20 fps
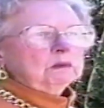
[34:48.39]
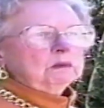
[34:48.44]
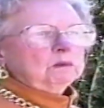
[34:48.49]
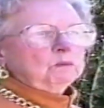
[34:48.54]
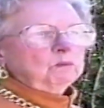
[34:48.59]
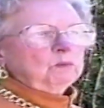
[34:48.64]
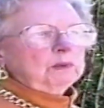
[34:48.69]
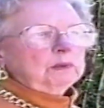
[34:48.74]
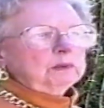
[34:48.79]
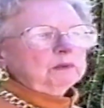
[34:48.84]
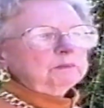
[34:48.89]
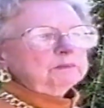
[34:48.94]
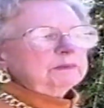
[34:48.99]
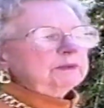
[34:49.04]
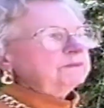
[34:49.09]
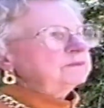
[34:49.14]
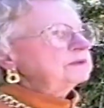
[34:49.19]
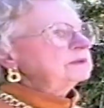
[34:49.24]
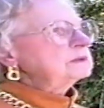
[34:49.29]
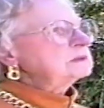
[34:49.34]
Well,
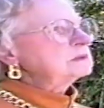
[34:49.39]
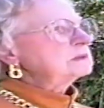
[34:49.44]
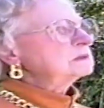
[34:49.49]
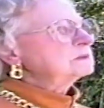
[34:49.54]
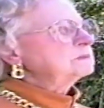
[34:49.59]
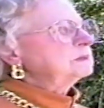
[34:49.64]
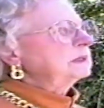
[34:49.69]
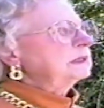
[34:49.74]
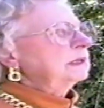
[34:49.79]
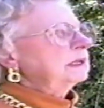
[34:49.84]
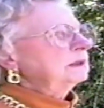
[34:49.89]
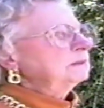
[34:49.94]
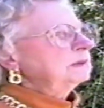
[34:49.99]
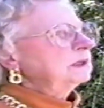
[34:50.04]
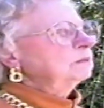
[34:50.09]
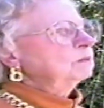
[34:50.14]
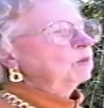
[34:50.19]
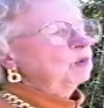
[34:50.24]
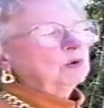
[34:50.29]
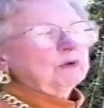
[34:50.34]
this is
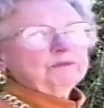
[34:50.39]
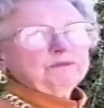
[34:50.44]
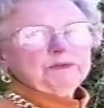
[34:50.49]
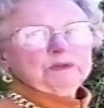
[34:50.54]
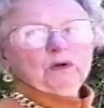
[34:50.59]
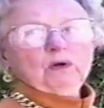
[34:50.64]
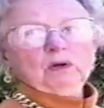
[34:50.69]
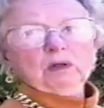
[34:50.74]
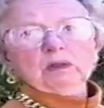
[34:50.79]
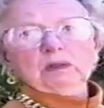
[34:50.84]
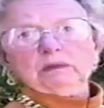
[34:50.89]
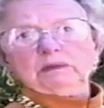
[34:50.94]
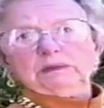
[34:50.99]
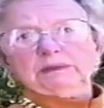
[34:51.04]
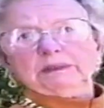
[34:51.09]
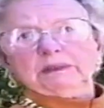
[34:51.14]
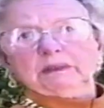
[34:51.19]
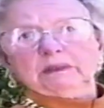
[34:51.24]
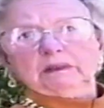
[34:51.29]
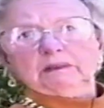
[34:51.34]
becoming more of an art.
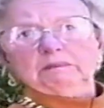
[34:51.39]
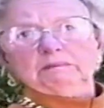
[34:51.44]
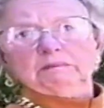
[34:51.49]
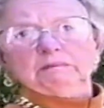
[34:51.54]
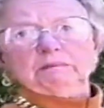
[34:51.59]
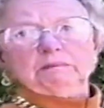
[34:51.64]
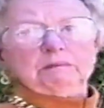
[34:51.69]
You